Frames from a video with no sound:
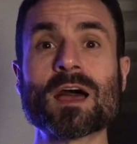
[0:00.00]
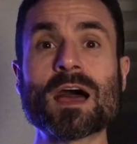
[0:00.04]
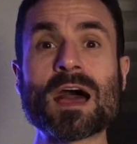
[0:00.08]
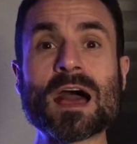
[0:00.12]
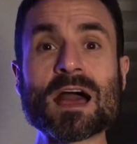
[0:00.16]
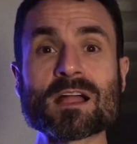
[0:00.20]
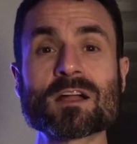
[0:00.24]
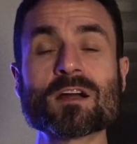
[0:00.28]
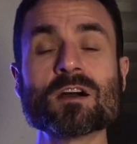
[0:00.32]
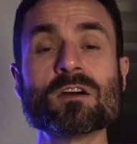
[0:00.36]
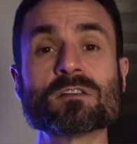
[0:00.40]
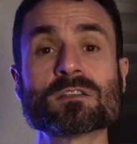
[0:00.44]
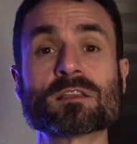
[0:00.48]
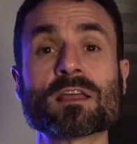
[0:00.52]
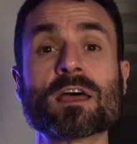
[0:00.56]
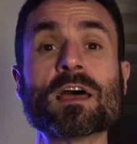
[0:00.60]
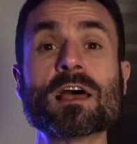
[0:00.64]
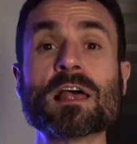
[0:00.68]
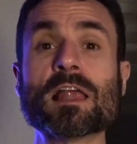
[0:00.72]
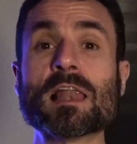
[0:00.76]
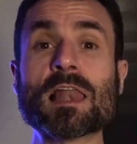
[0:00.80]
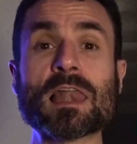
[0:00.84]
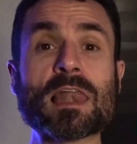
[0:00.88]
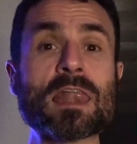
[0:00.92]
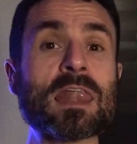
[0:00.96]
account
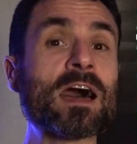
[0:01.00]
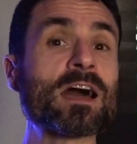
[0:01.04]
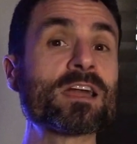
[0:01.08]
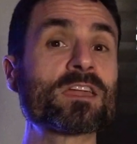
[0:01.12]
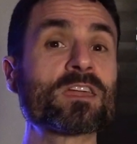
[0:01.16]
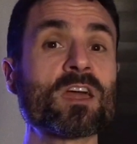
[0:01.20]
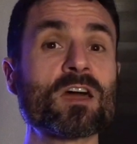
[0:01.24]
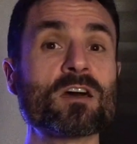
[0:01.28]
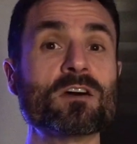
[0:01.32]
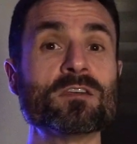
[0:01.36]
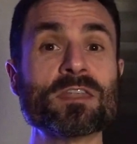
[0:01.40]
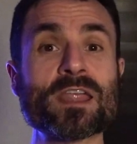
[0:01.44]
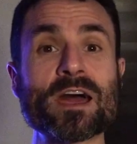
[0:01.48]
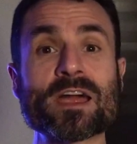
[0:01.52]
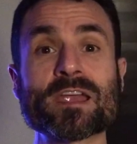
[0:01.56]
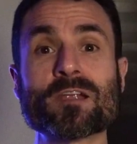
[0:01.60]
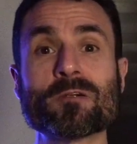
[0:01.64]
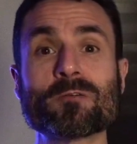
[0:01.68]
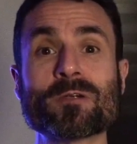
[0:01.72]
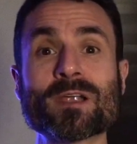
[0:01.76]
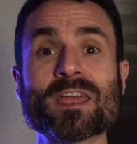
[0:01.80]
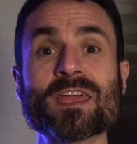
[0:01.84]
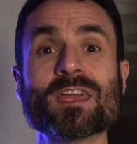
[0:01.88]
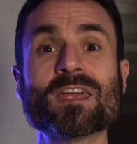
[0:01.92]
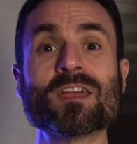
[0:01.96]
like an
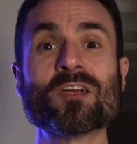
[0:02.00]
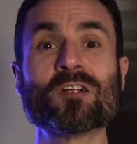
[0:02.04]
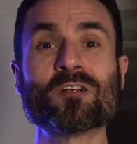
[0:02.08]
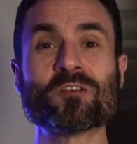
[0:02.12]
IRA,